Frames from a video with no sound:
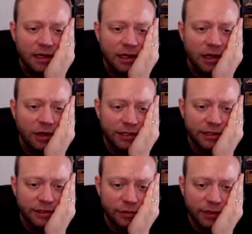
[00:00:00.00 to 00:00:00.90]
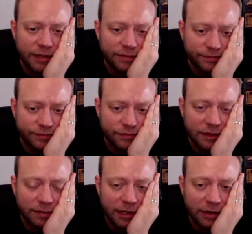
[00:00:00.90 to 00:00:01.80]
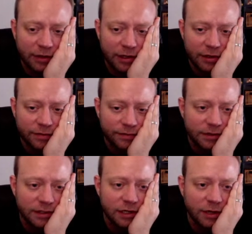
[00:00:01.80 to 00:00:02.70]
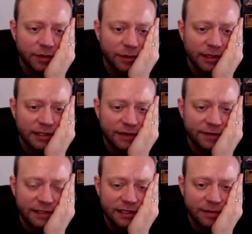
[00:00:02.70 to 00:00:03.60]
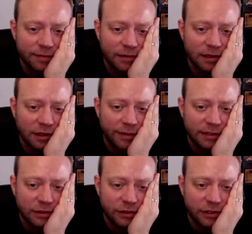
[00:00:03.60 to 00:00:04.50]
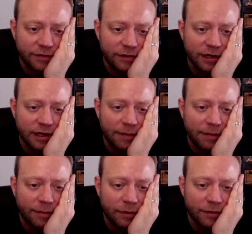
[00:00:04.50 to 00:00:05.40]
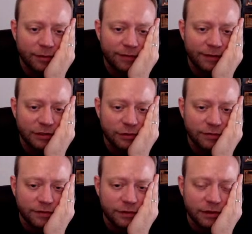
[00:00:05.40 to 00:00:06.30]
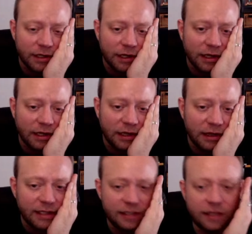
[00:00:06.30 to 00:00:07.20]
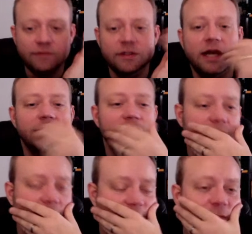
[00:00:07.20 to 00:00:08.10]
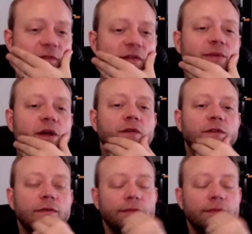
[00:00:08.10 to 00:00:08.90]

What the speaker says: All tiles are white and black on the other. You start with the white side facing up. The lobby's large enough. Okay, a member of the renovation crew gives you a list of tiles that need to be flipped over.